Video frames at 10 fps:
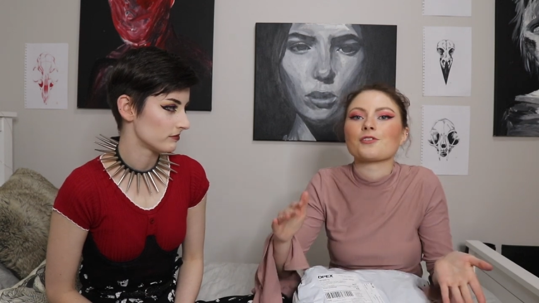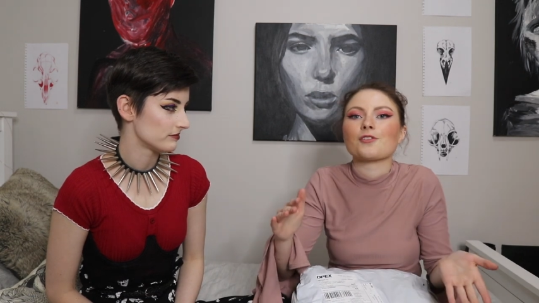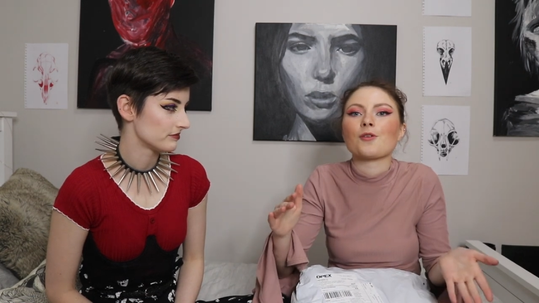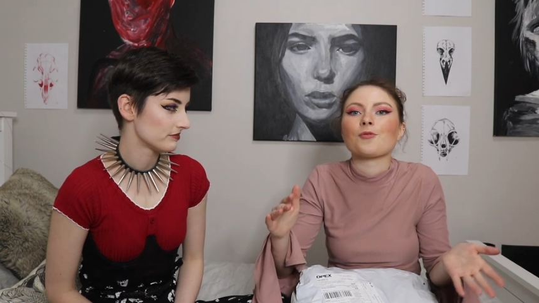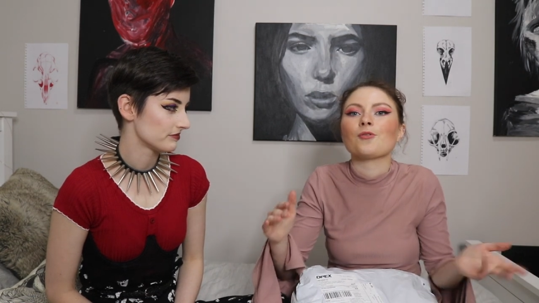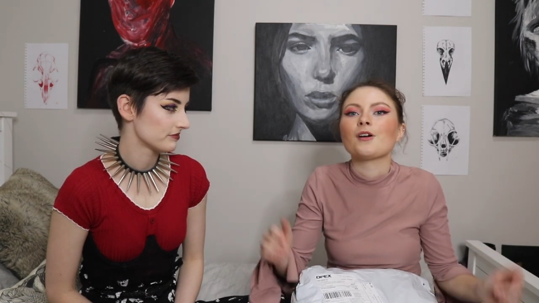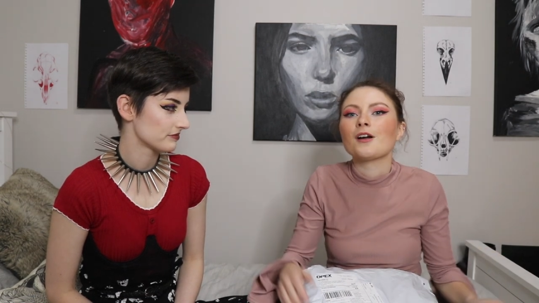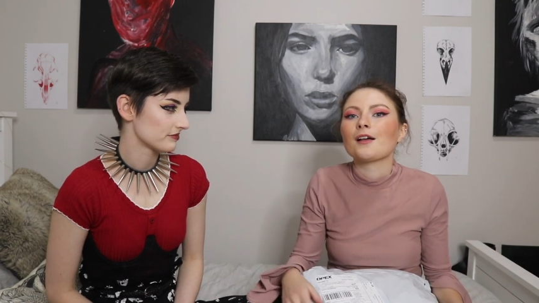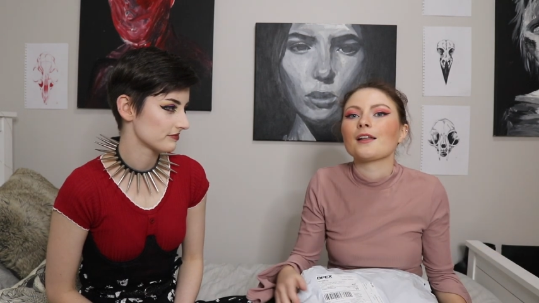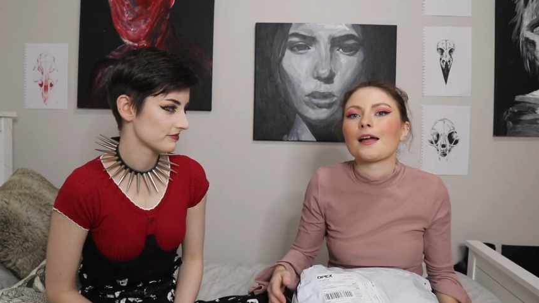Speaker 1: Snowball
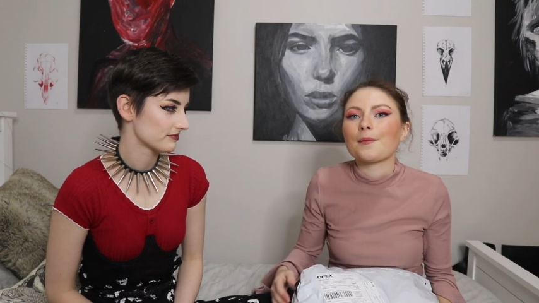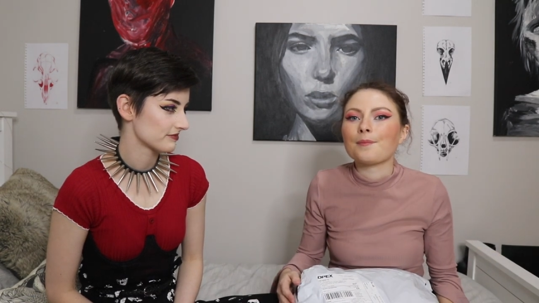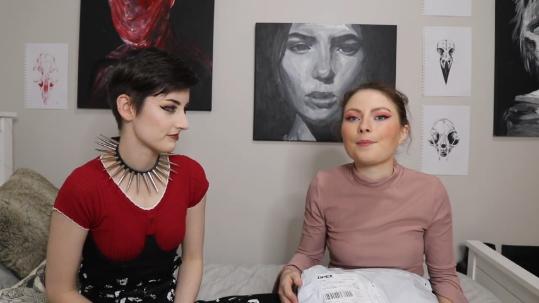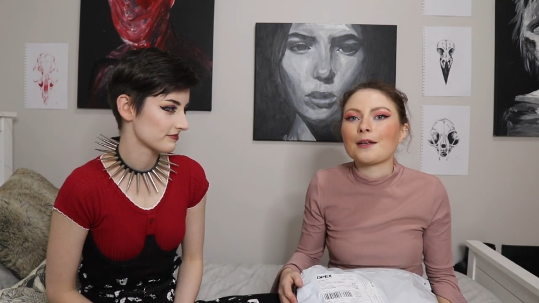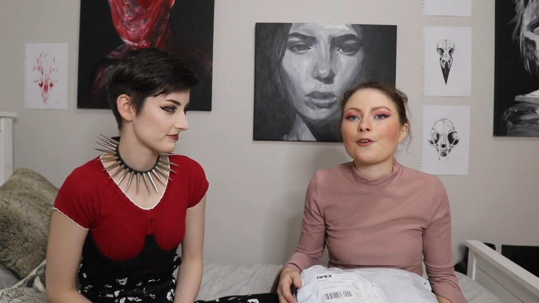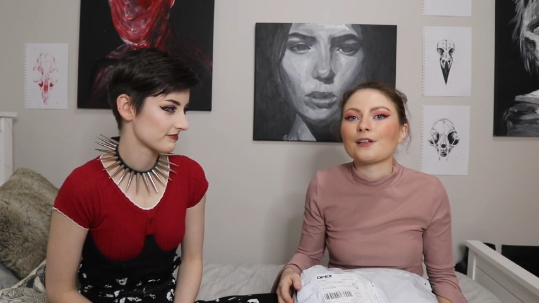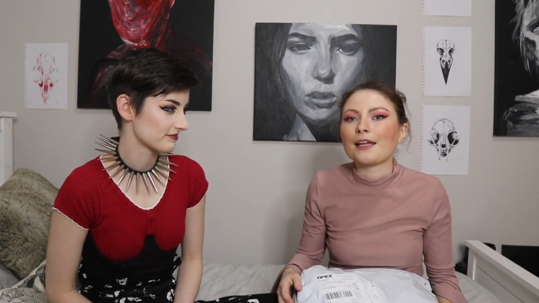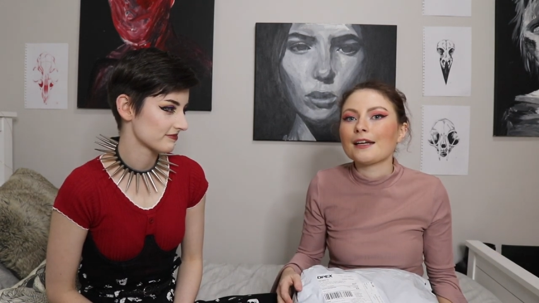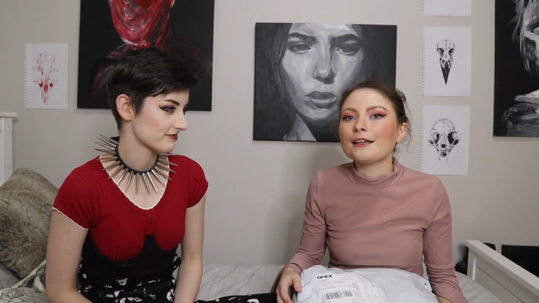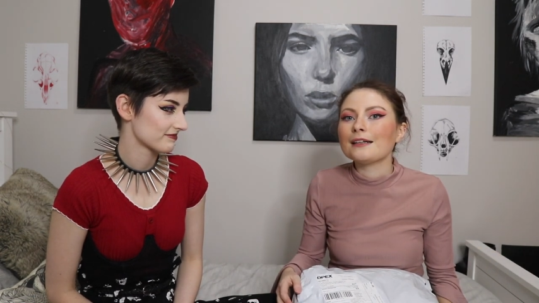like bit her
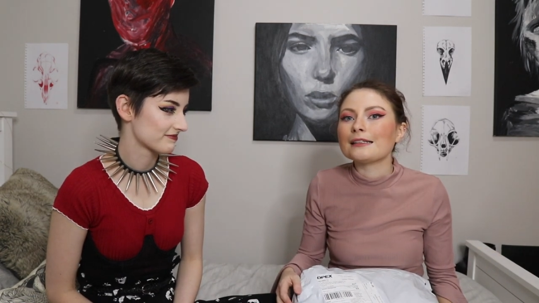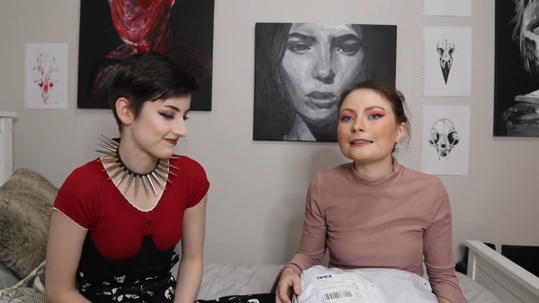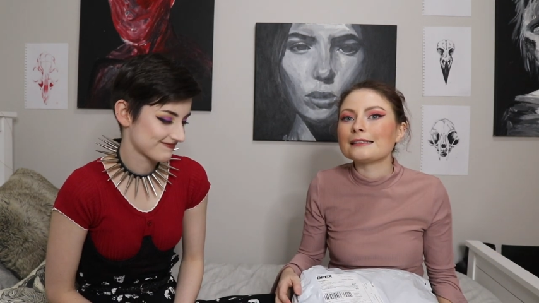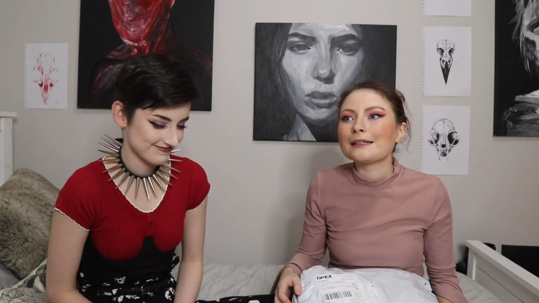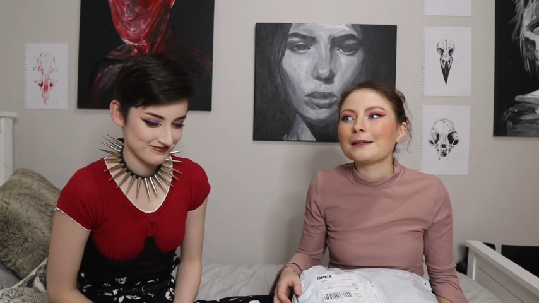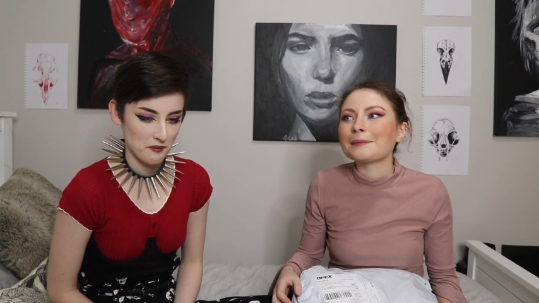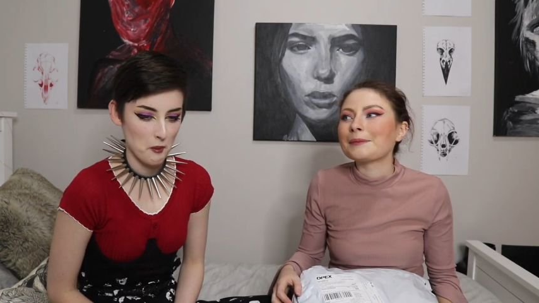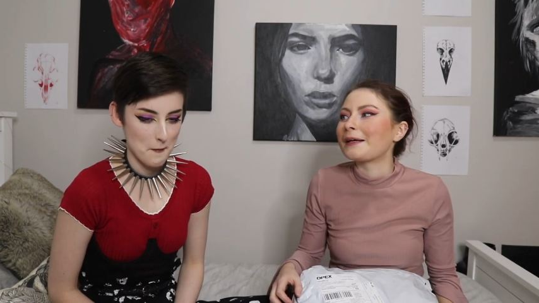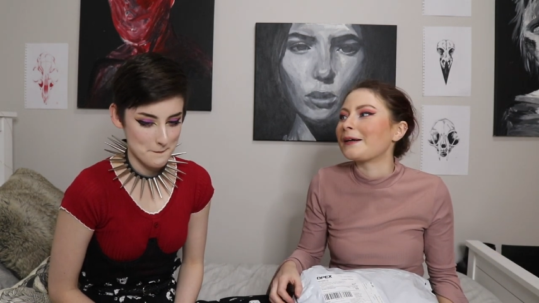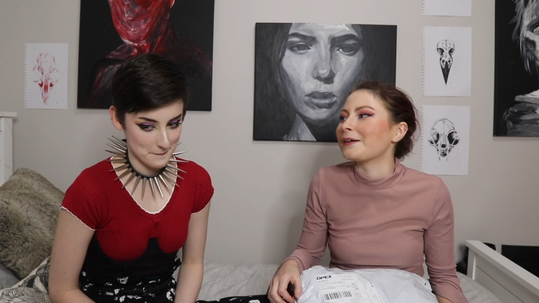leg
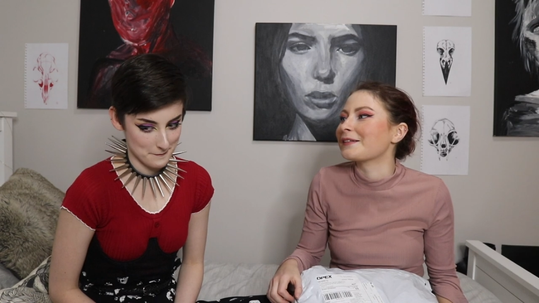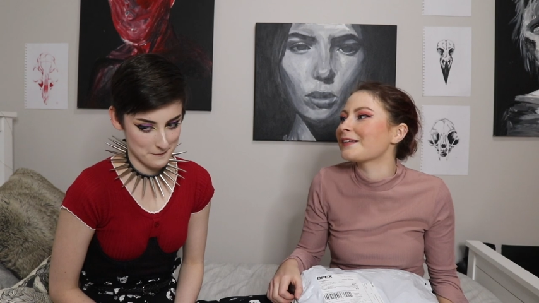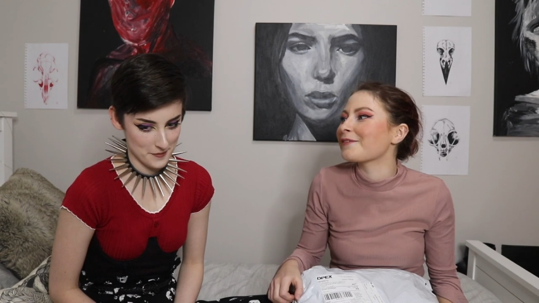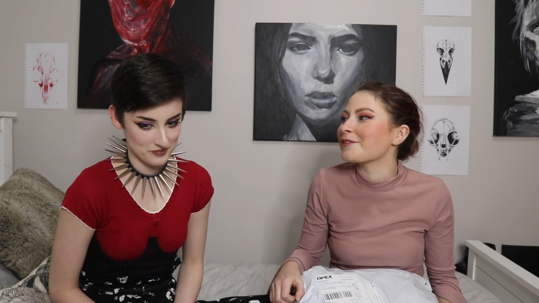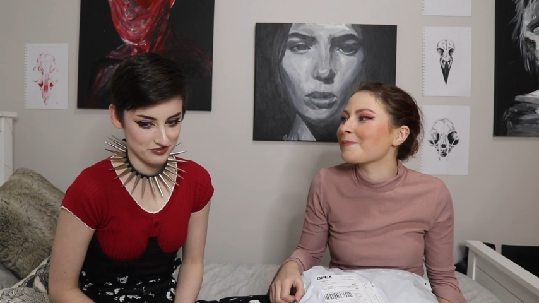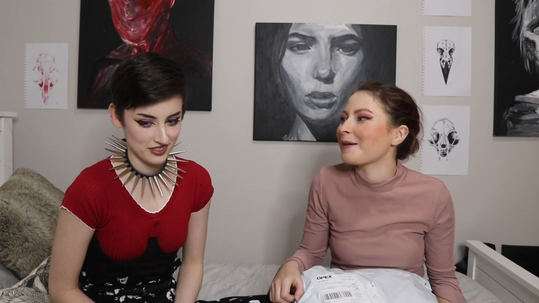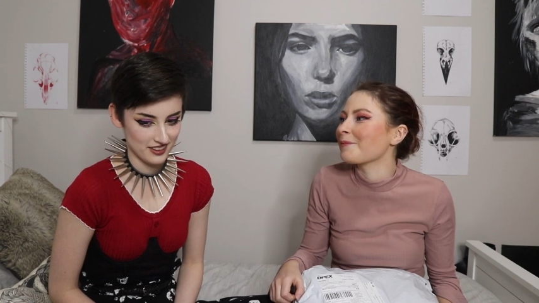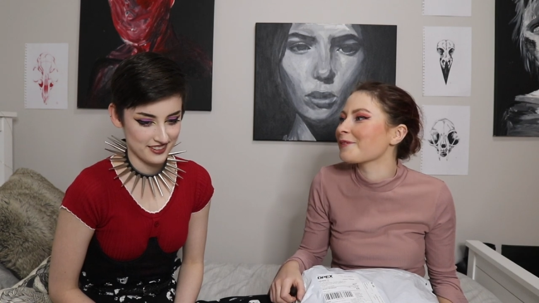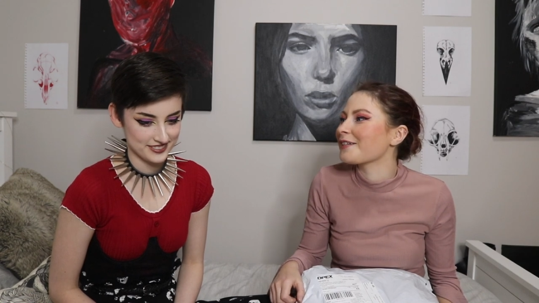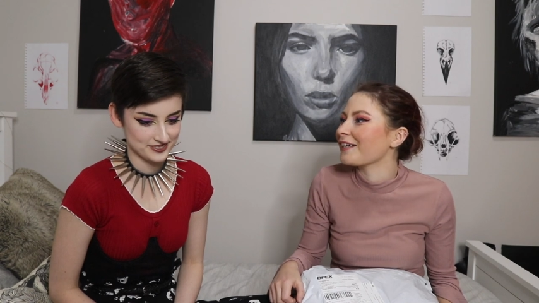because he was being
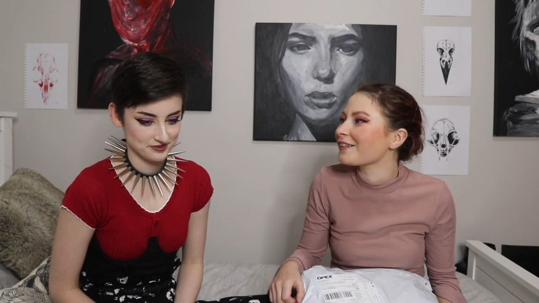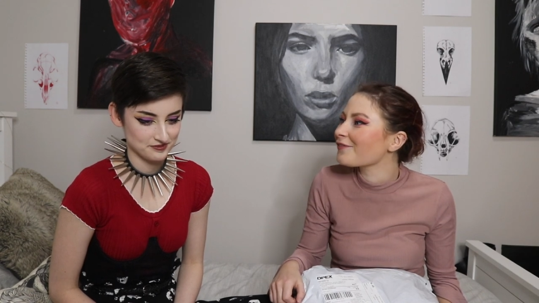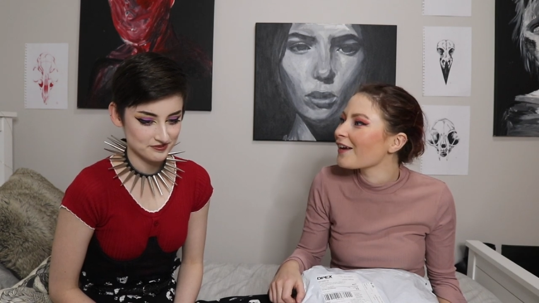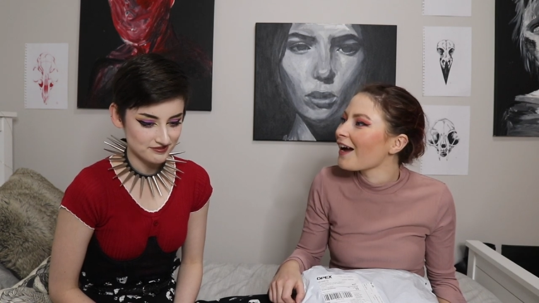protective.